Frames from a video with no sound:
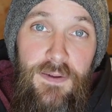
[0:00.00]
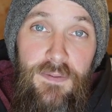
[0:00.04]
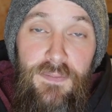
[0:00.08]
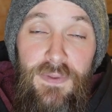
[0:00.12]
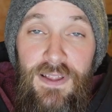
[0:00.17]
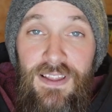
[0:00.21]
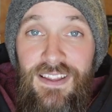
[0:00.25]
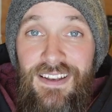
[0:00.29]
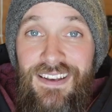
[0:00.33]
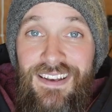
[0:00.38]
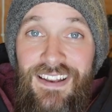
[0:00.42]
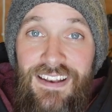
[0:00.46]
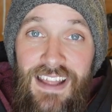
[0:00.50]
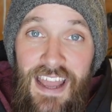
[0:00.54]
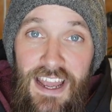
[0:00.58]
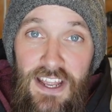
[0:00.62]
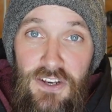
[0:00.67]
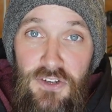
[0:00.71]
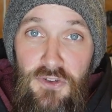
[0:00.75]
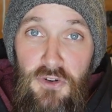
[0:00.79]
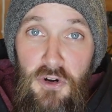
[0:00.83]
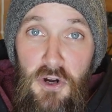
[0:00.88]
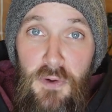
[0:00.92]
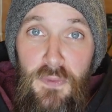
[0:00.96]
ability to
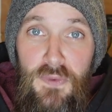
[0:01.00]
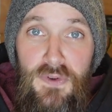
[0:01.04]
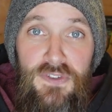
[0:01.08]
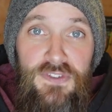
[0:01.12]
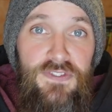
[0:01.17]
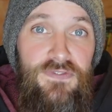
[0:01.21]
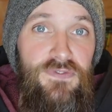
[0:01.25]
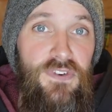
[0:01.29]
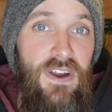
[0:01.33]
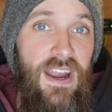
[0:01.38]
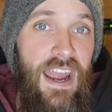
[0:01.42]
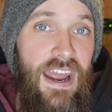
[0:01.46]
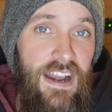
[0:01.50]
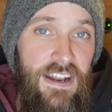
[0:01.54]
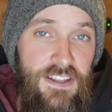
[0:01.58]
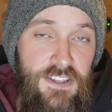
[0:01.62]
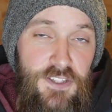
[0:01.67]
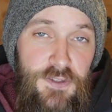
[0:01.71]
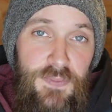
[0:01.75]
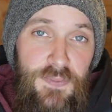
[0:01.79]
add dormers for added